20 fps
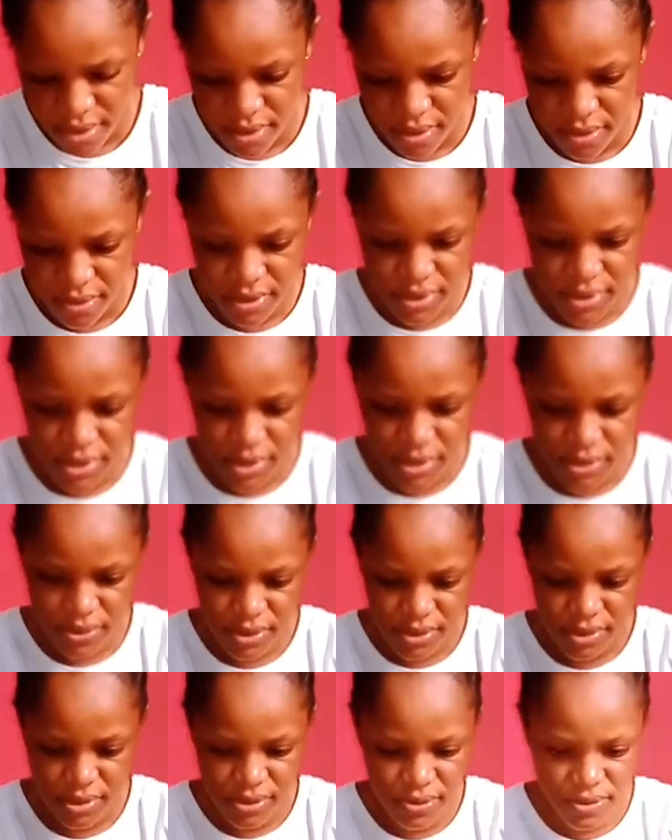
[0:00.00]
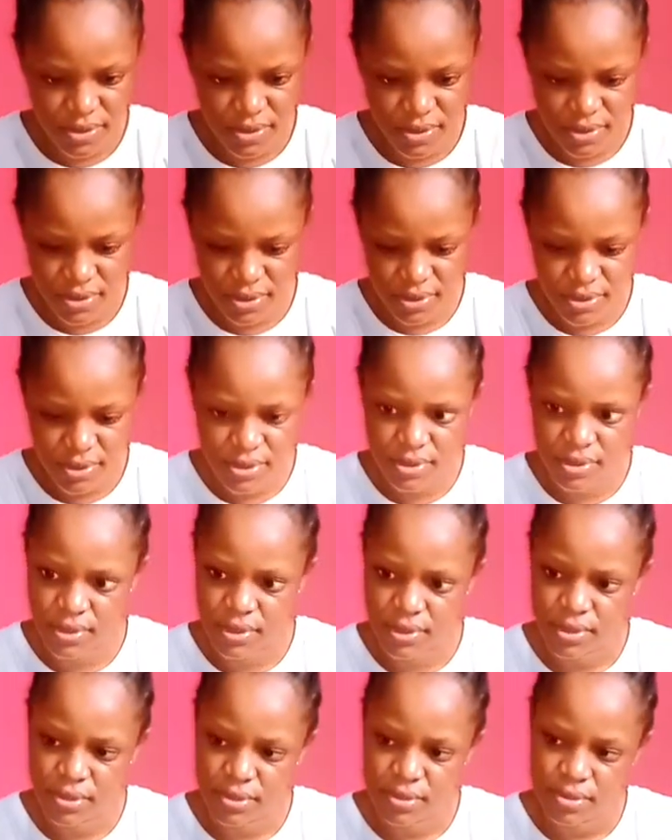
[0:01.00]
What's this one? This one is not enough.
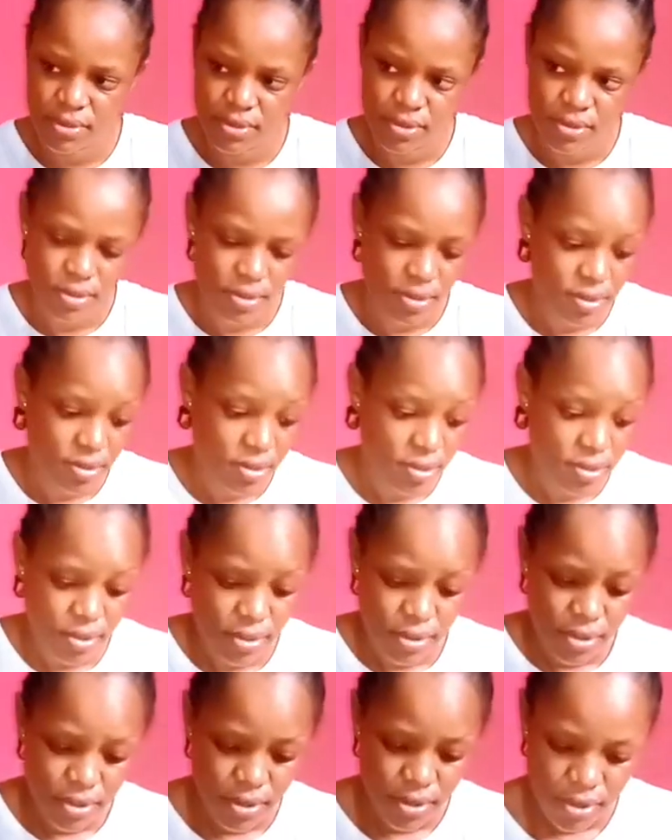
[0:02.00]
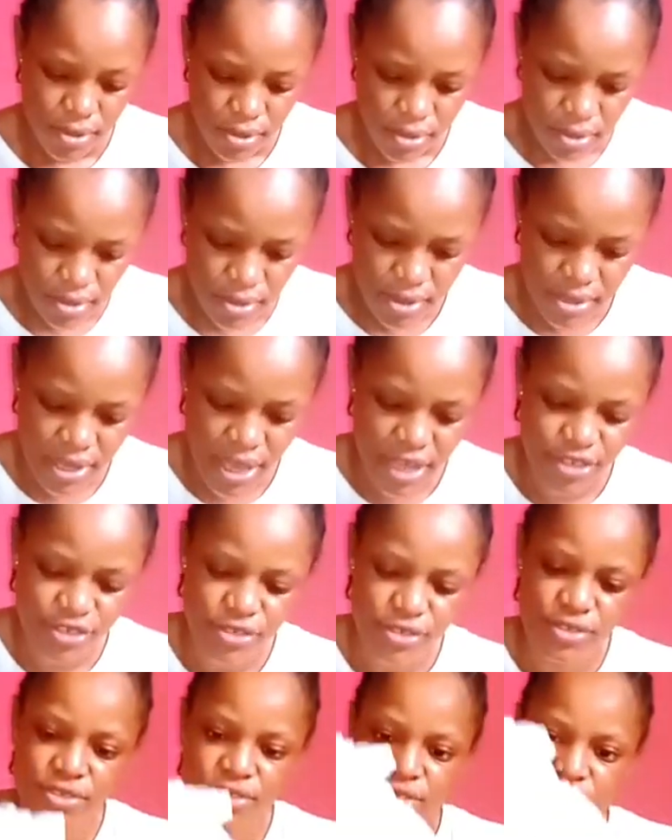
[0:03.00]
These are
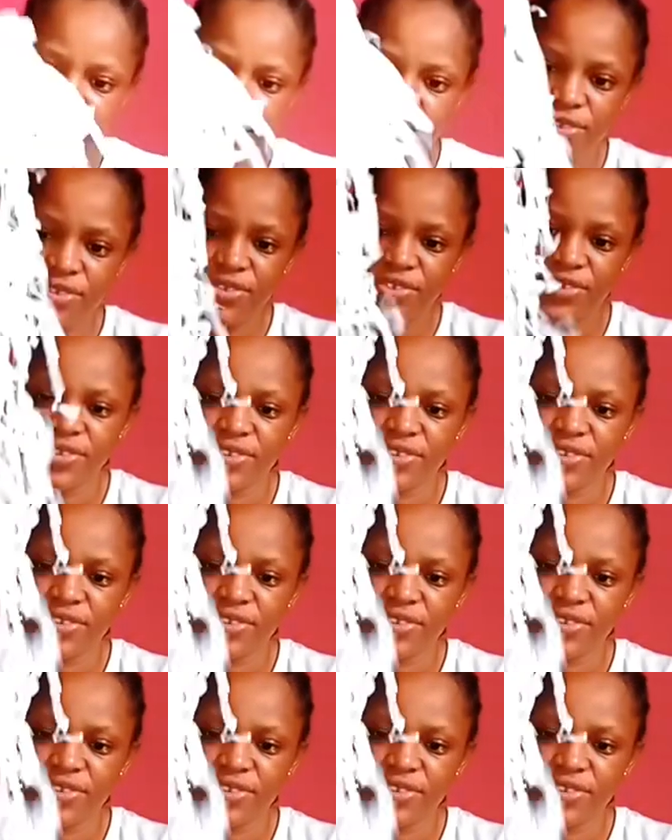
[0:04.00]
just,